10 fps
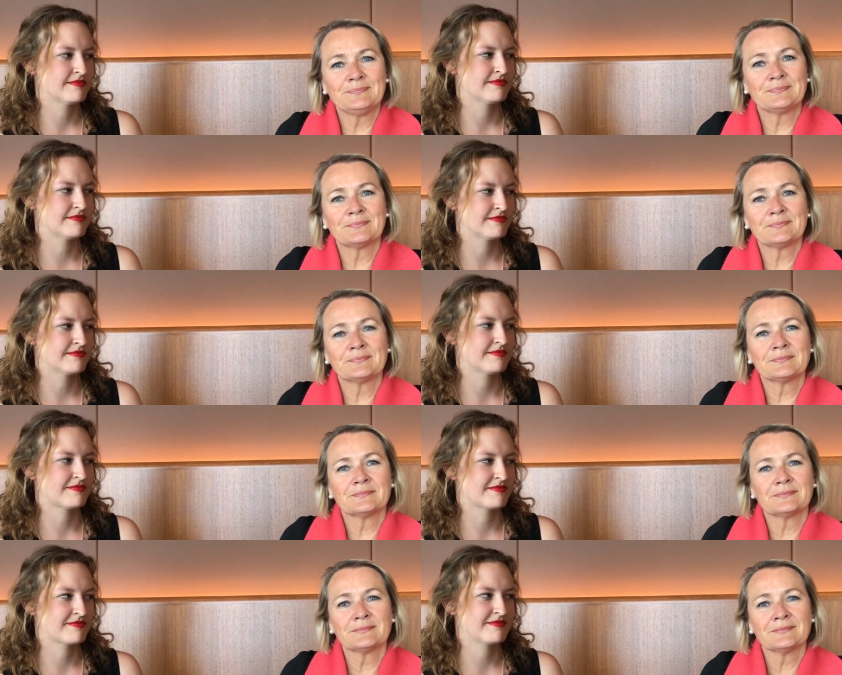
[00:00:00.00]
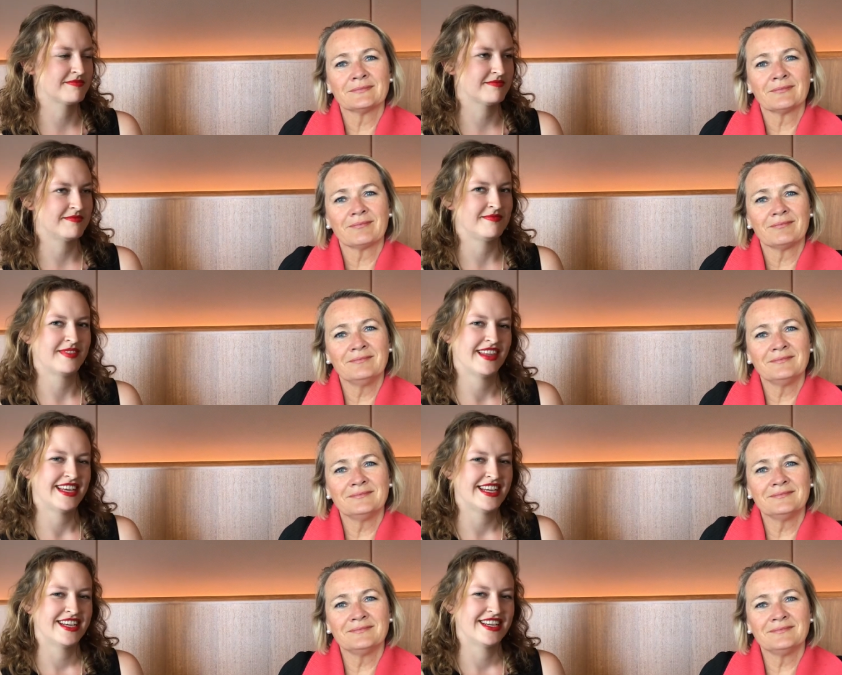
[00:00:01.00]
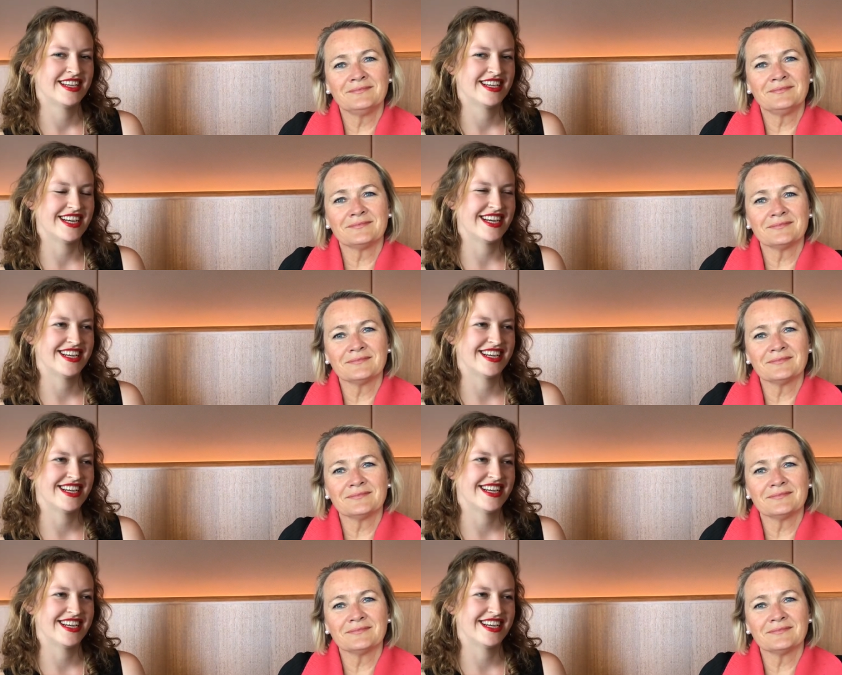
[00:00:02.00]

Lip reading: (silence)